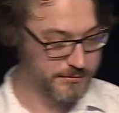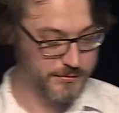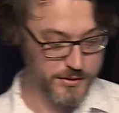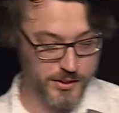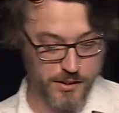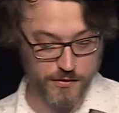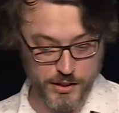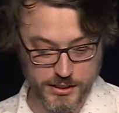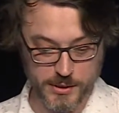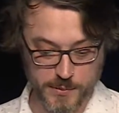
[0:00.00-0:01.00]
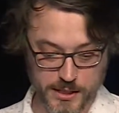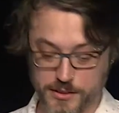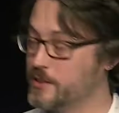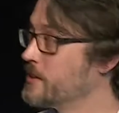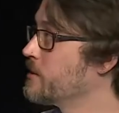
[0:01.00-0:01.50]
So the first thing we're going to
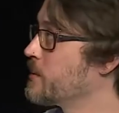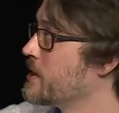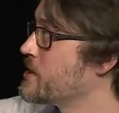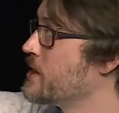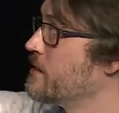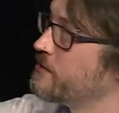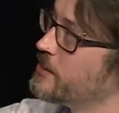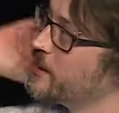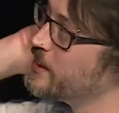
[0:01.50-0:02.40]
do is we're going to shove